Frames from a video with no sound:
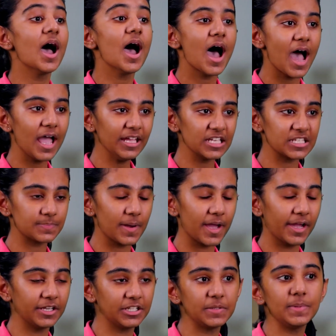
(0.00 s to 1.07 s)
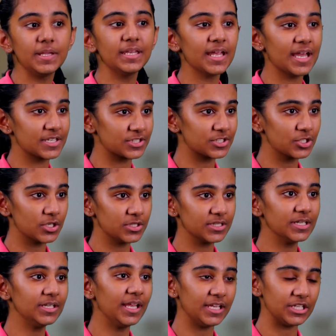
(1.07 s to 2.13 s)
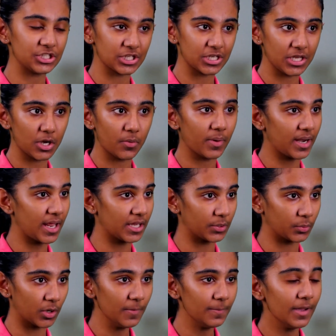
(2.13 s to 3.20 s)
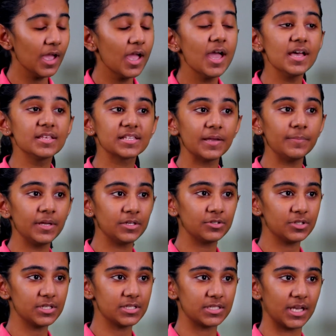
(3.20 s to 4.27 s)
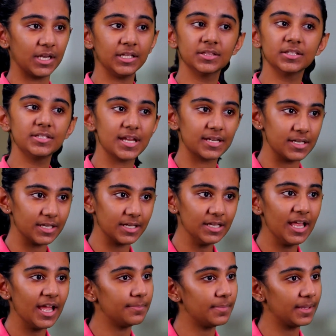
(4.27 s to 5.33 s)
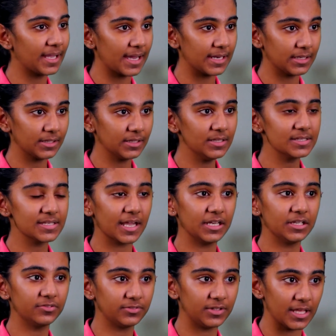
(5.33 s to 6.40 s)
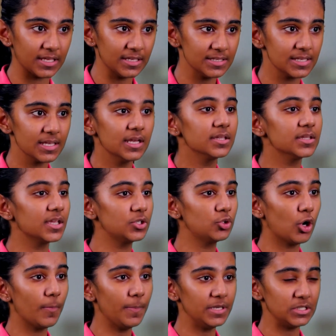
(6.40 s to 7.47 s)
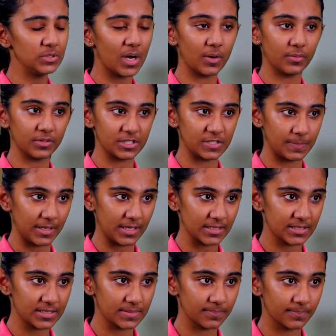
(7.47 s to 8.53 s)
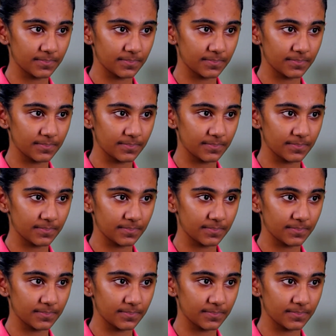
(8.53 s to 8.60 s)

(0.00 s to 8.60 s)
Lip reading: I aspire to be an astronautical engineer when I grow up, as I'm interested in the technical and mechanical side of things that go up into outer space.